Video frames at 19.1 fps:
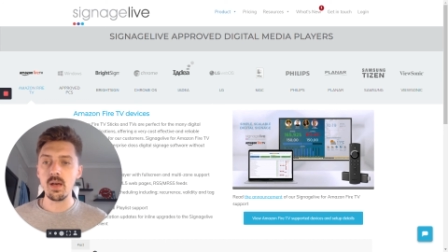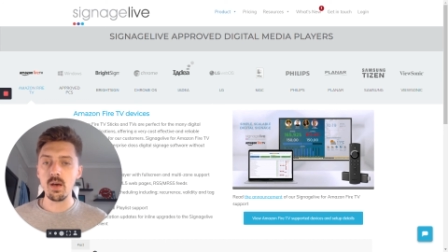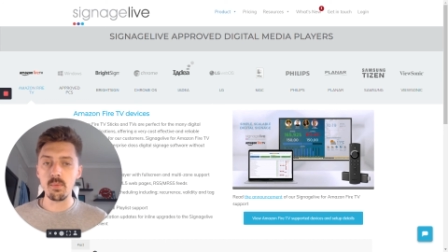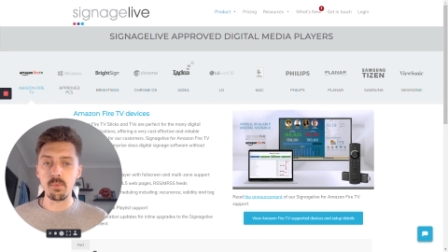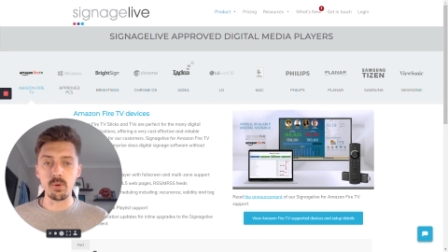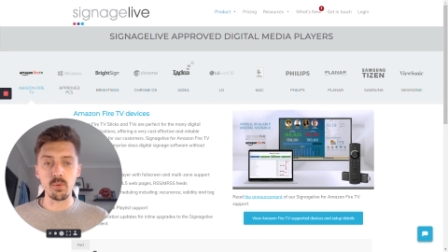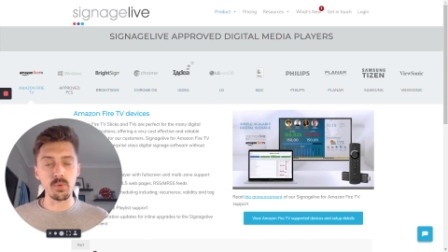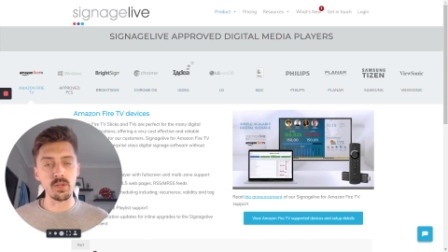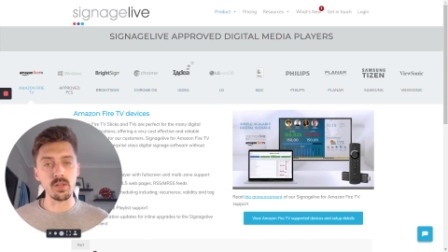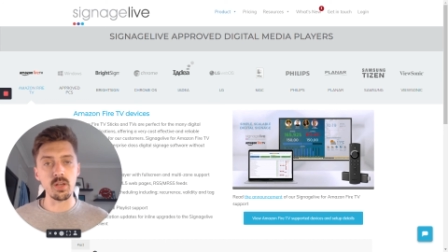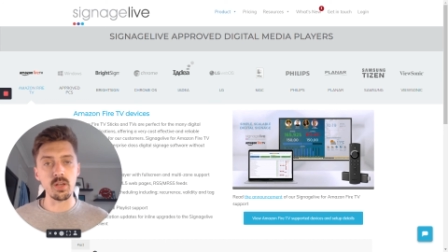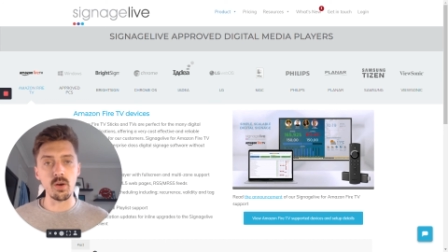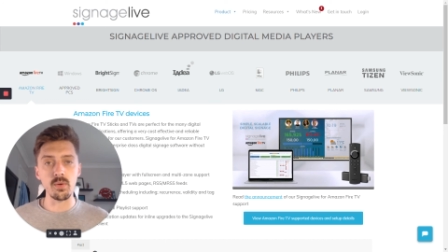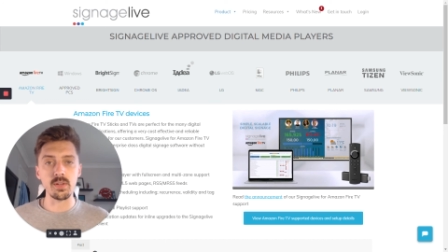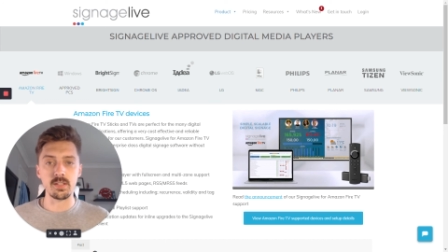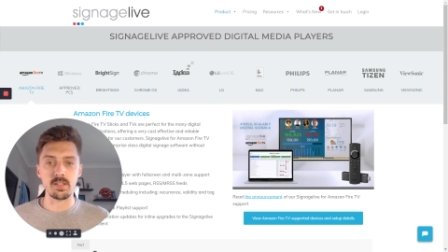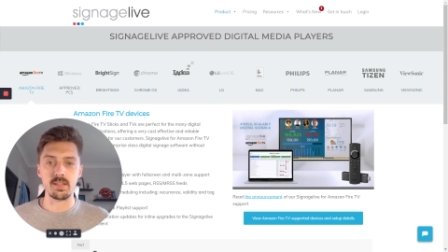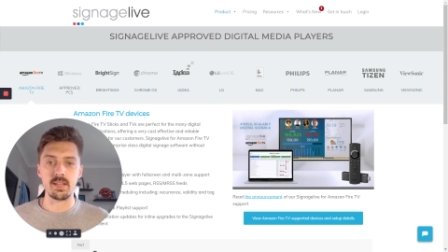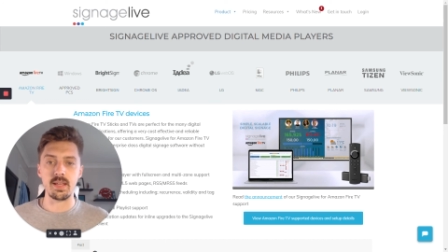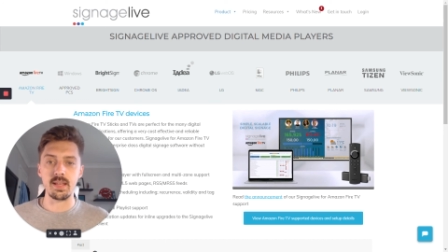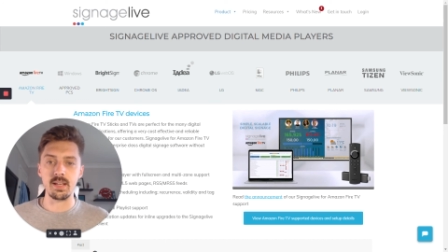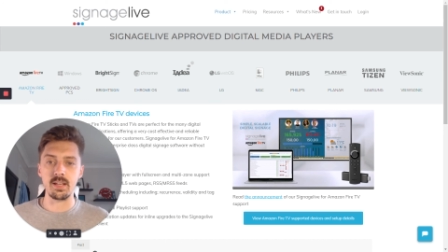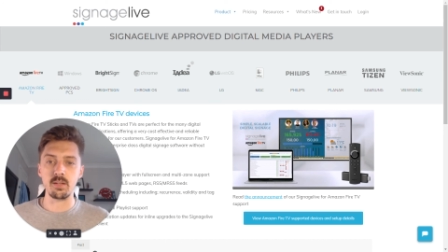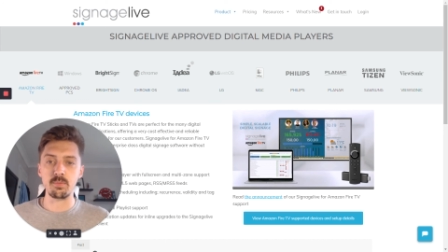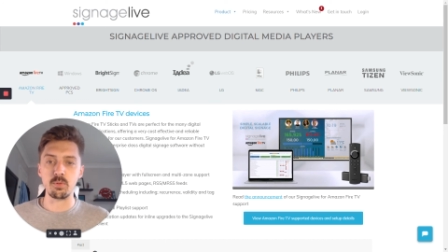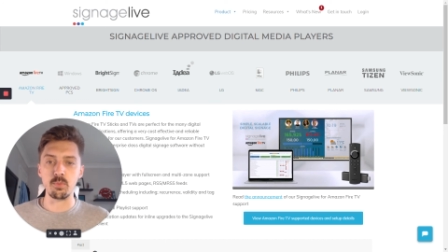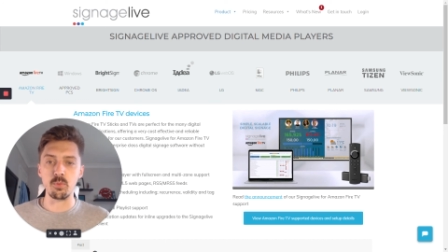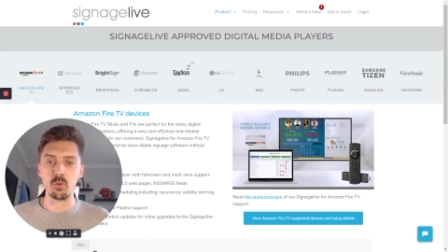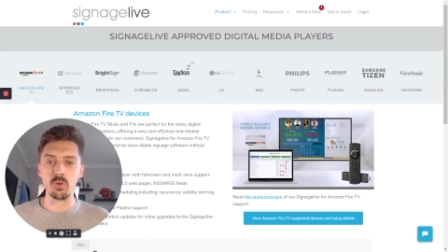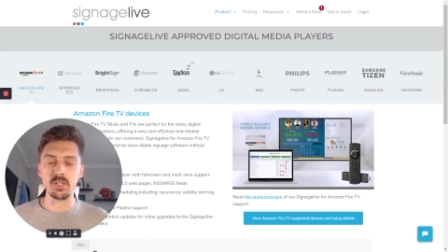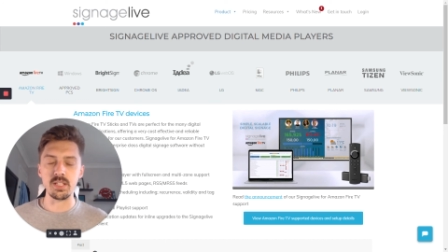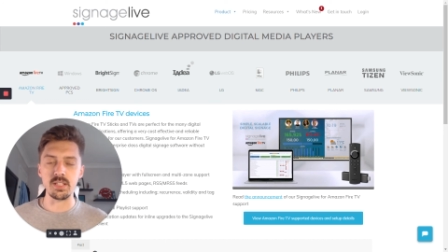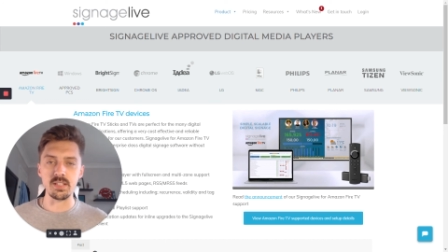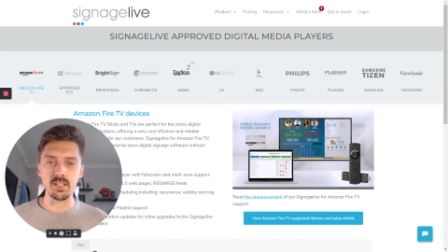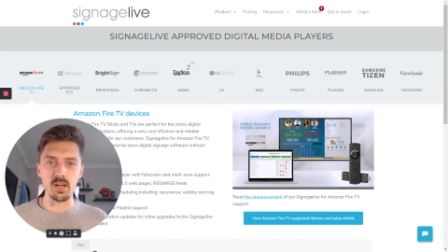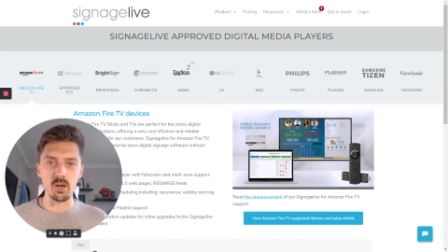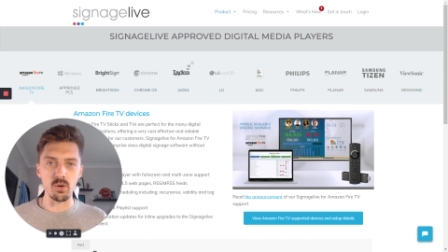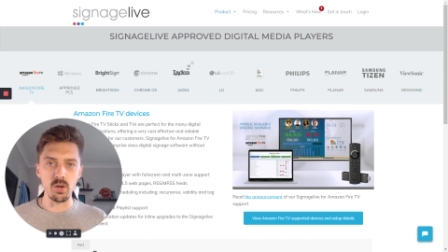but we can go into that in a little bit more
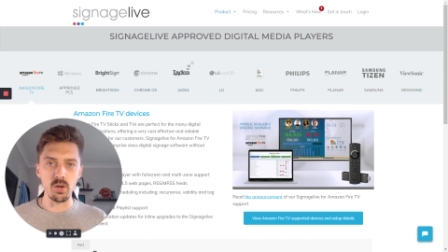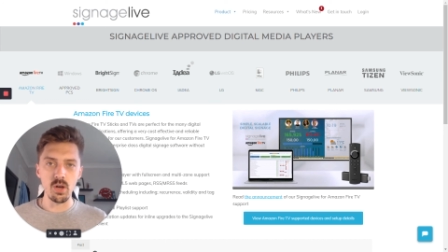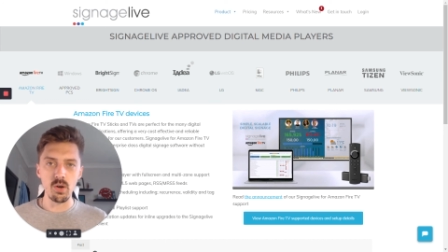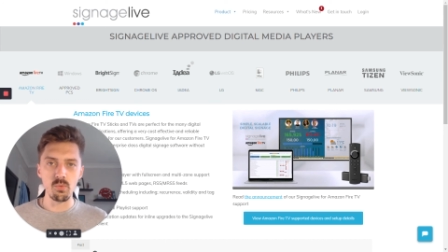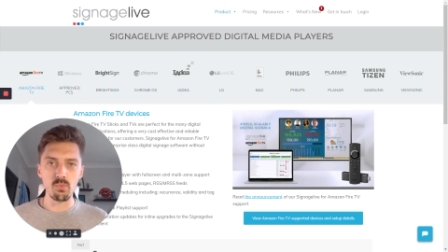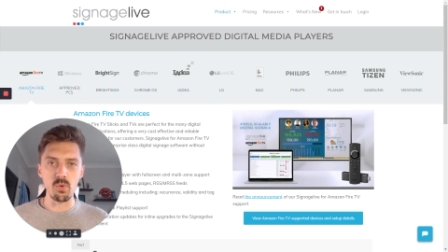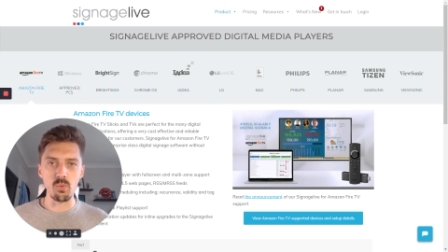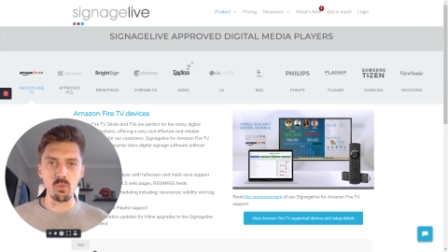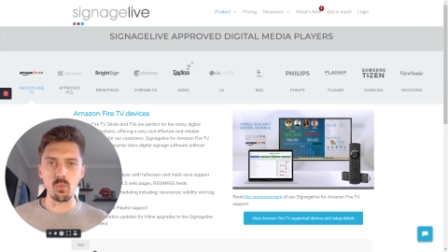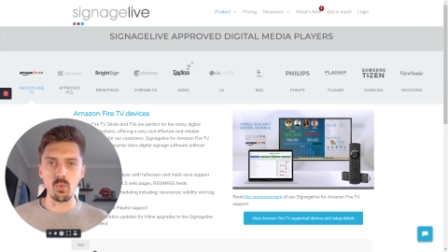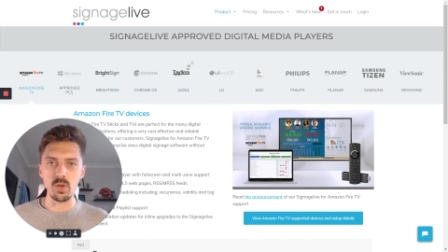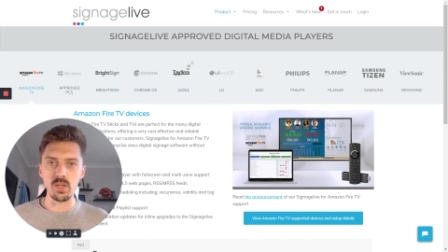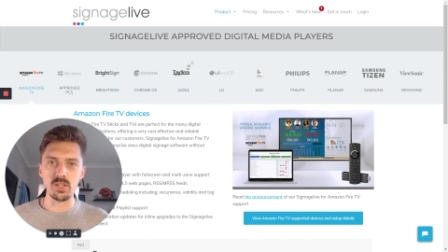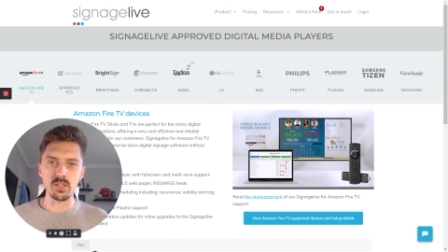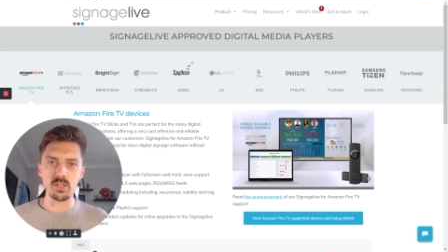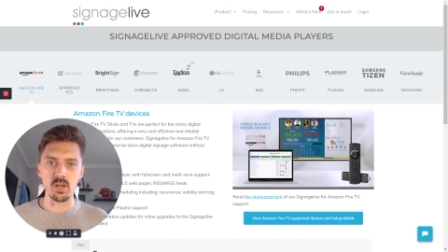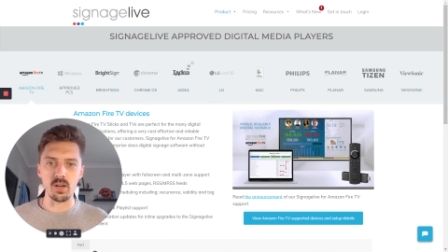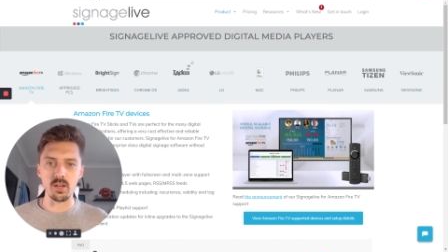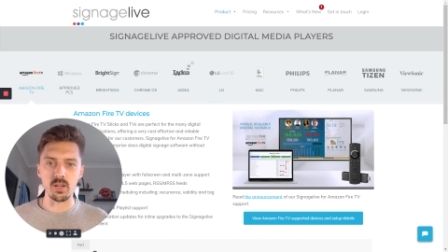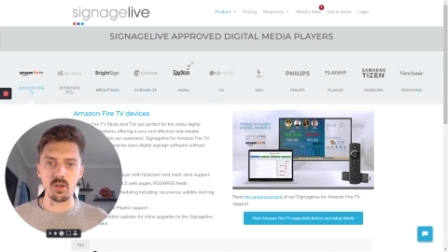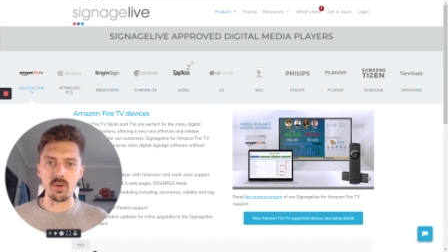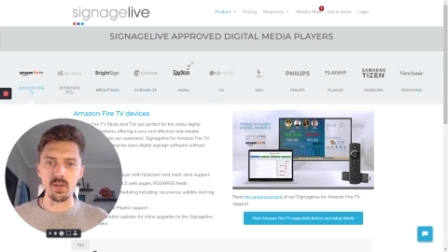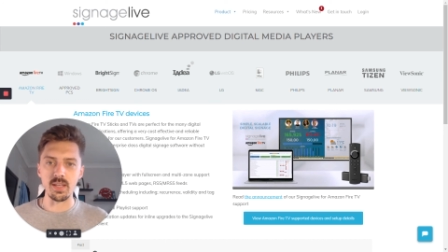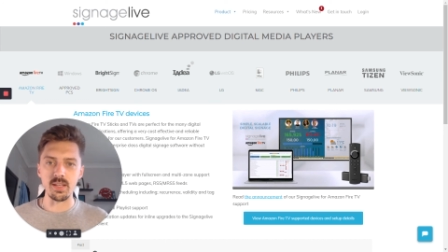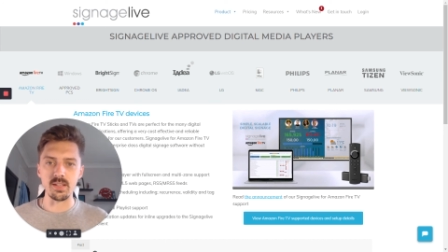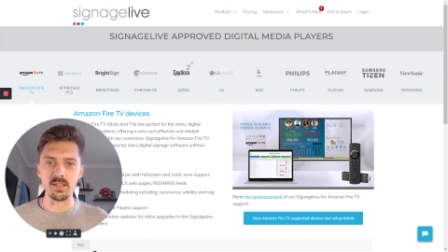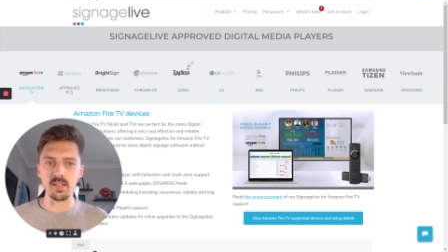detail when we start going into